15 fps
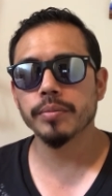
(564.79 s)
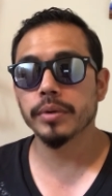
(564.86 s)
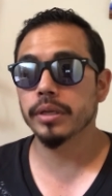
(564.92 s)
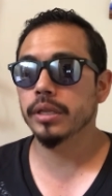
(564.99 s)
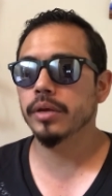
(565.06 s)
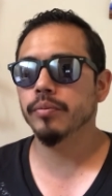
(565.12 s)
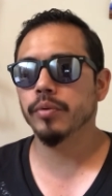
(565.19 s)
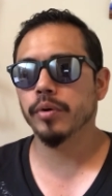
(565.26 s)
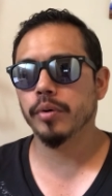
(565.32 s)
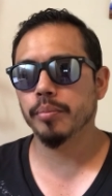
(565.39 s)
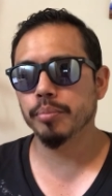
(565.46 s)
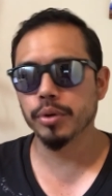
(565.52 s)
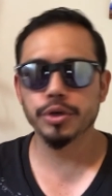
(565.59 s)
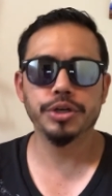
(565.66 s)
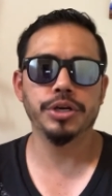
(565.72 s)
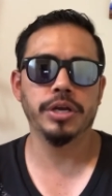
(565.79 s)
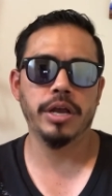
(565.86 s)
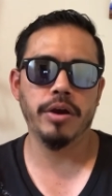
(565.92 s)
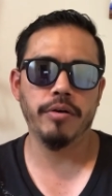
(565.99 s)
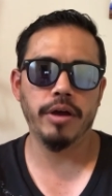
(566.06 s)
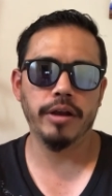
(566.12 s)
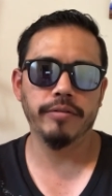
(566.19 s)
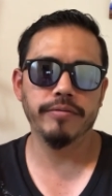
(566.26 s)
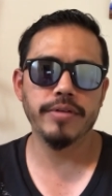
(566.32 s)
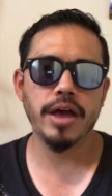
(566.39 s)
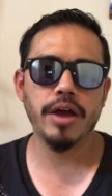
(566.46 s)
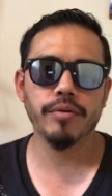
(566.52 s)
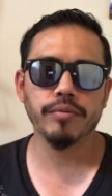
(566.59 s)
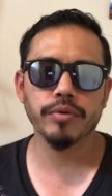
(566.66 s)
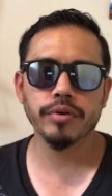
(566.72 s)
and then we were pushing air out of
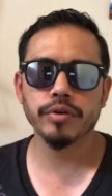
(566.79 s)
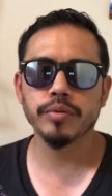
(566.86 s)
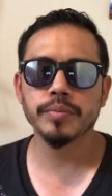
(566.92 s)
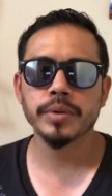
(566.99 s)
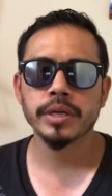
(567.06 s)
that room